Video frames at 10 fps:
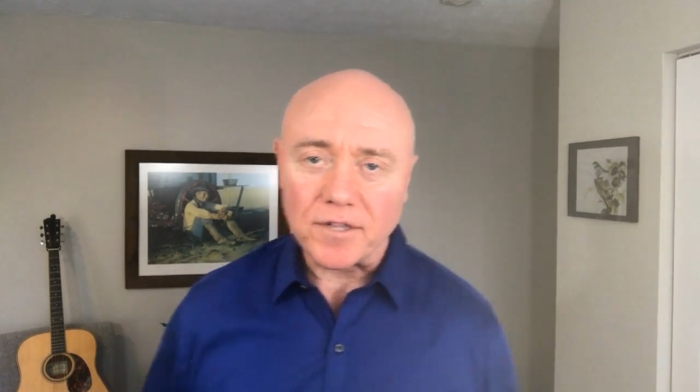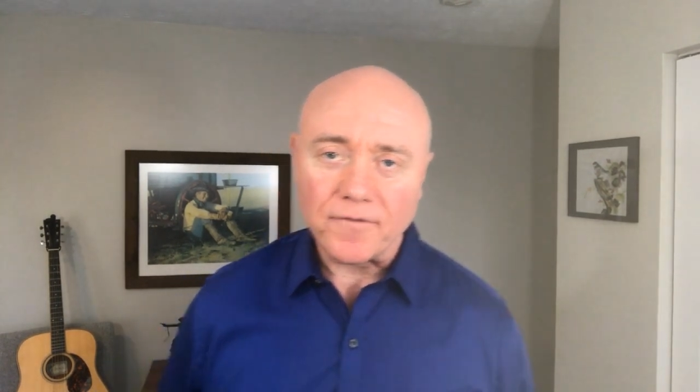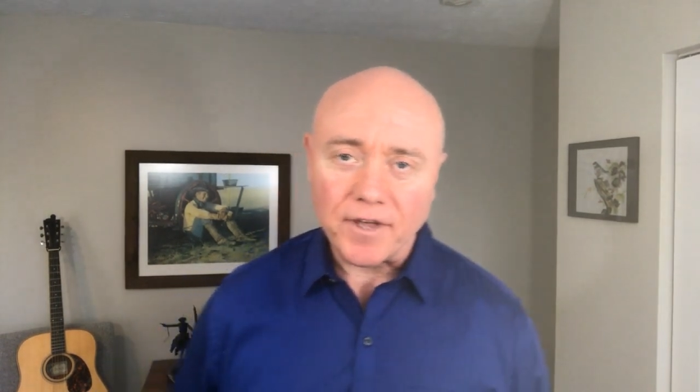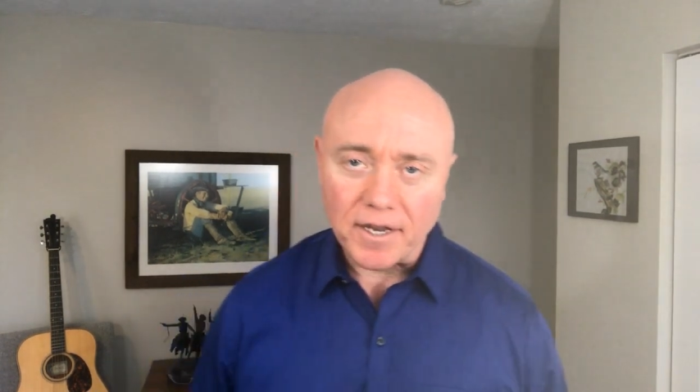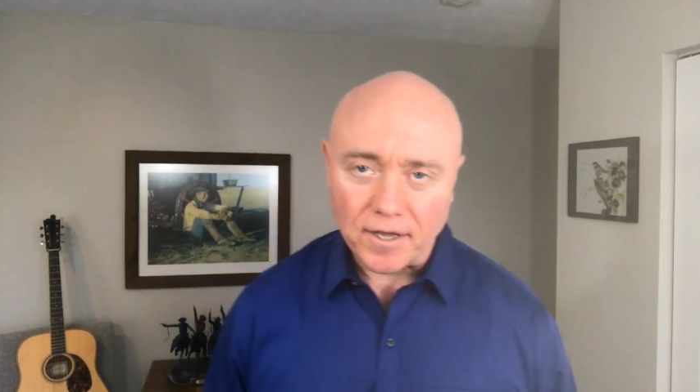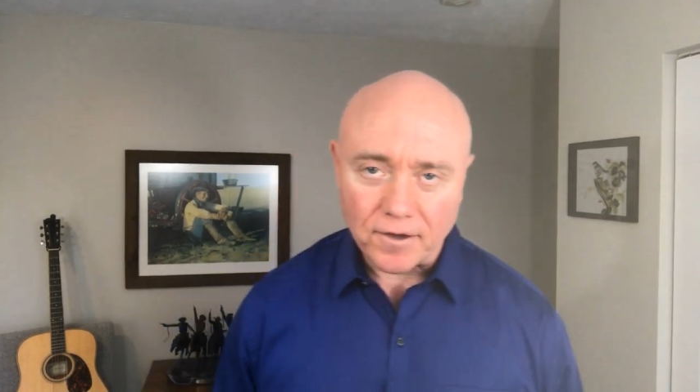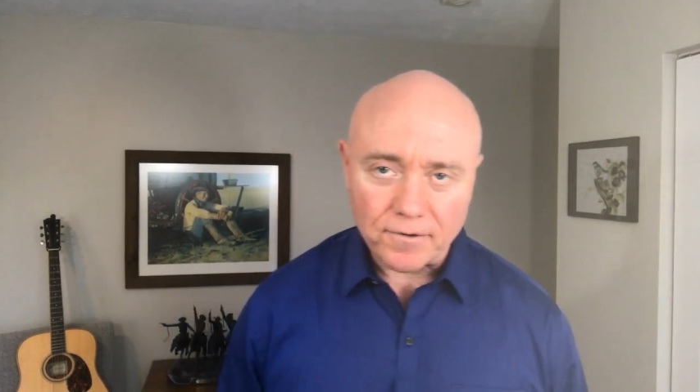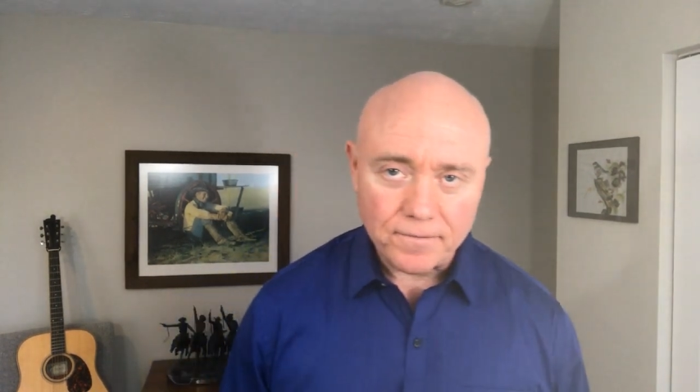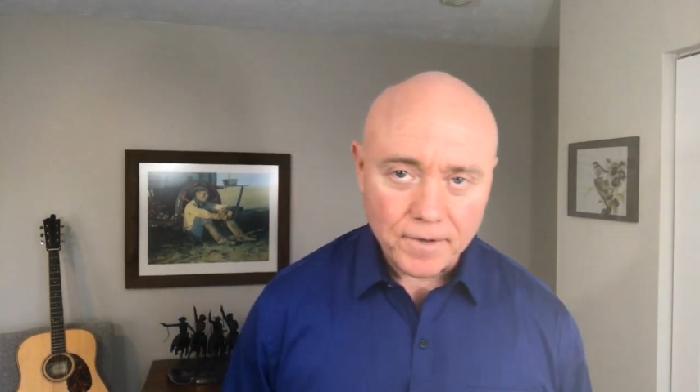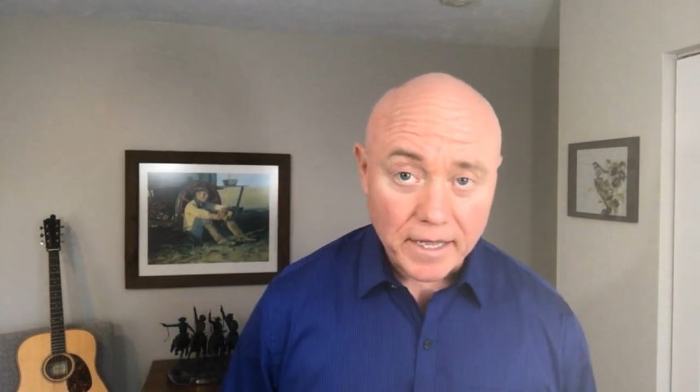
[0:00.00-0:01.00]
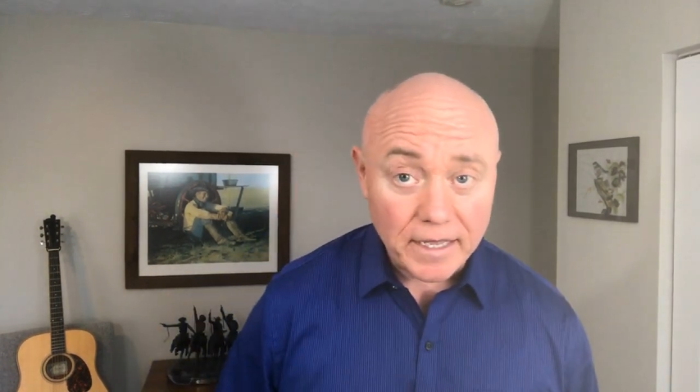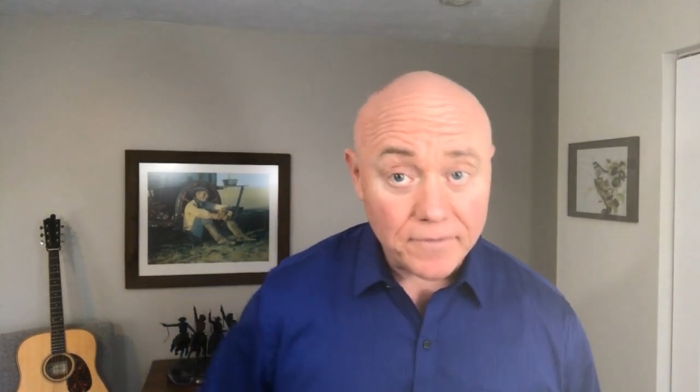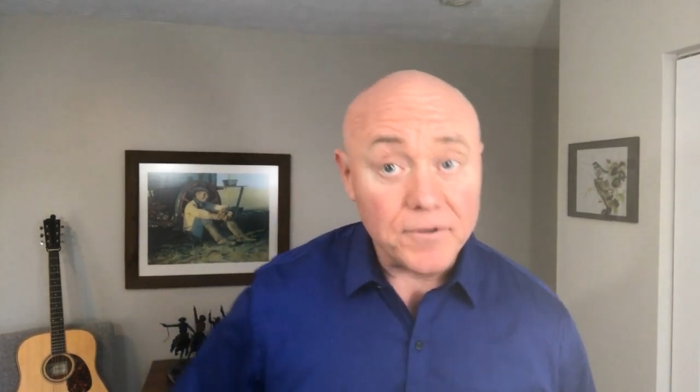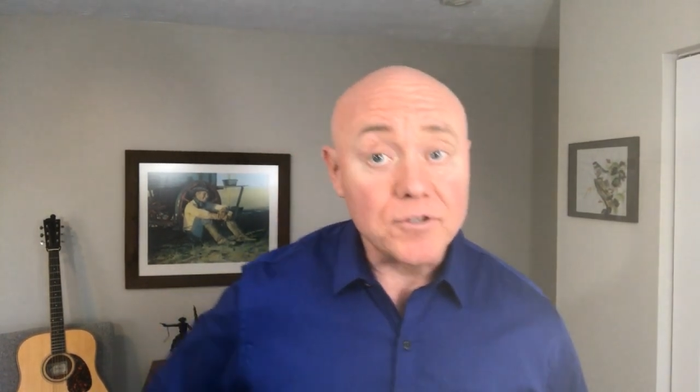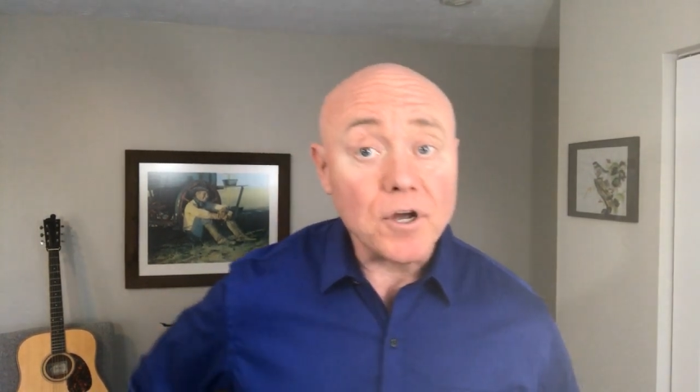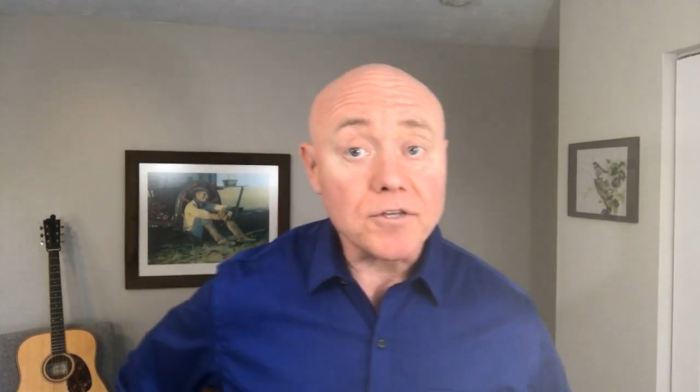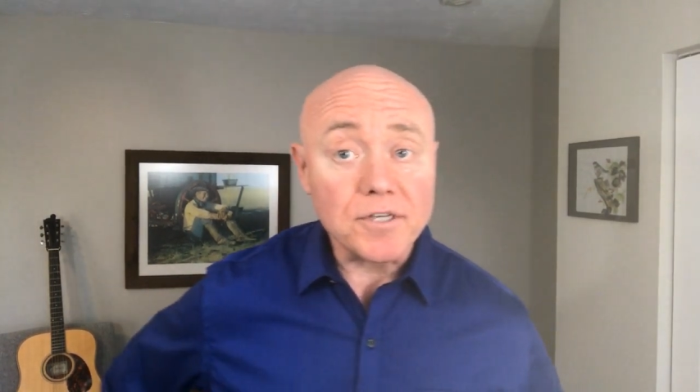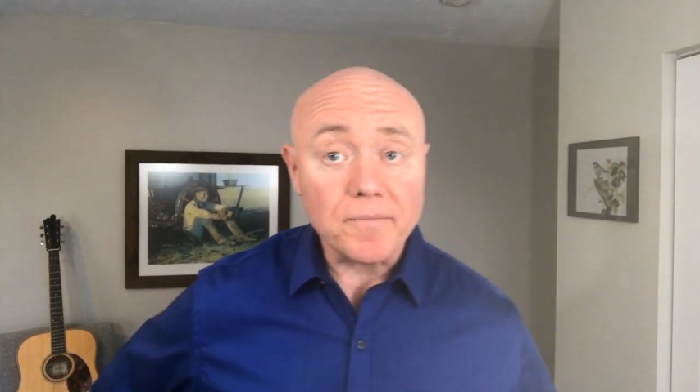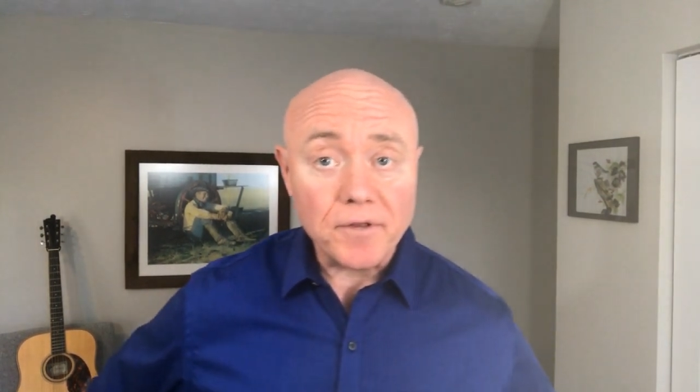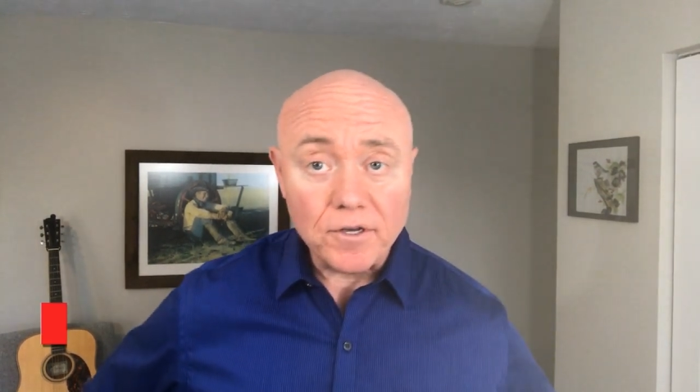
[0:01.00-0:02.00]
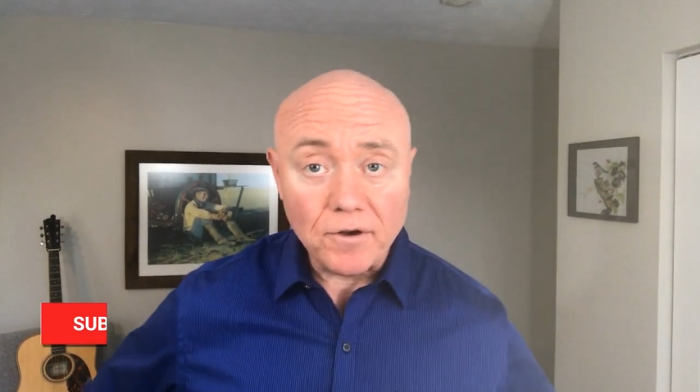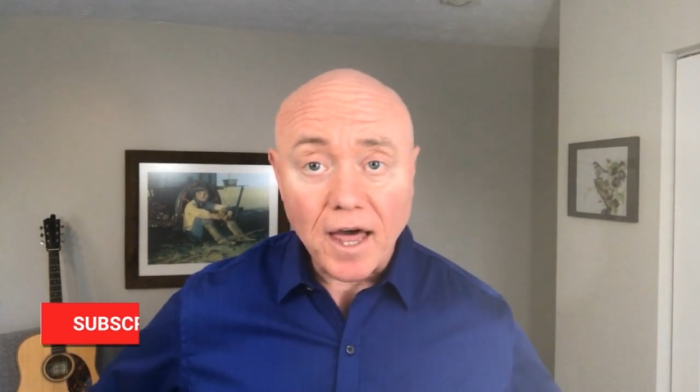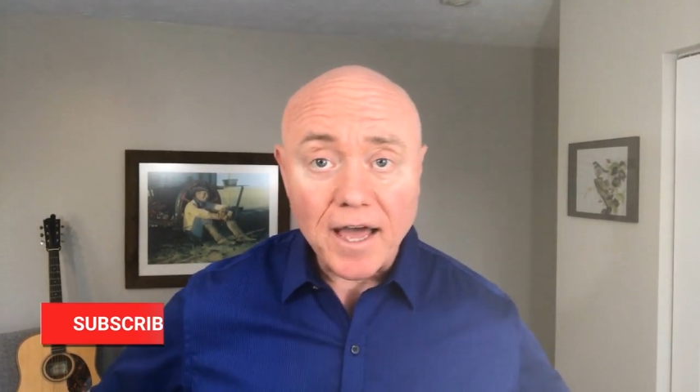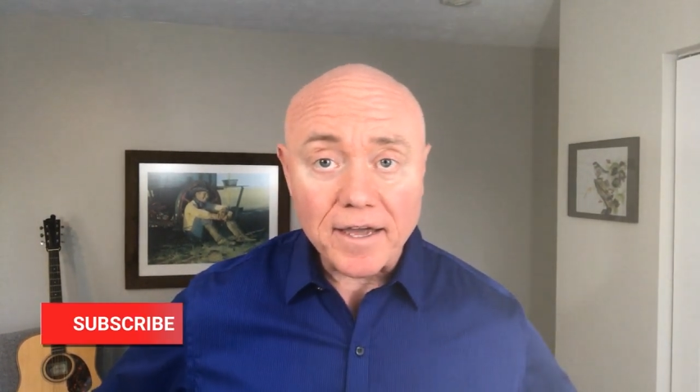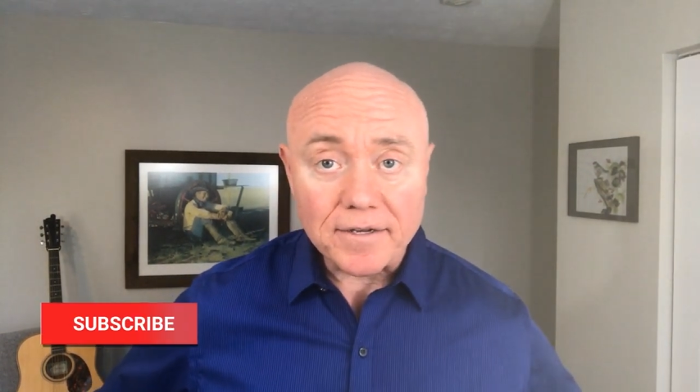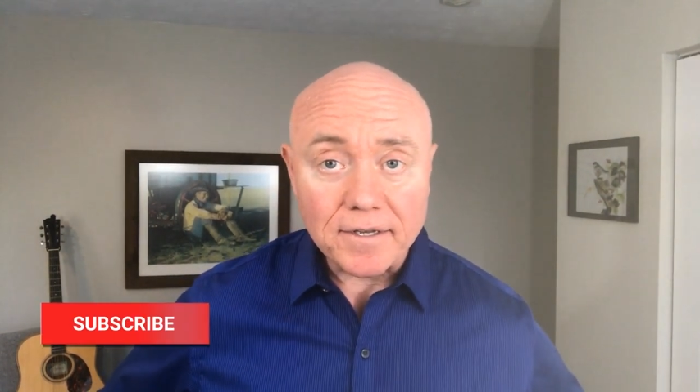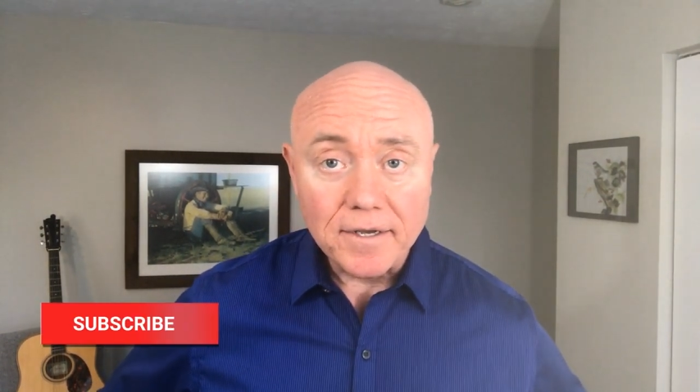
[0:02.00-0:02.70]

video. If you saw something you liked,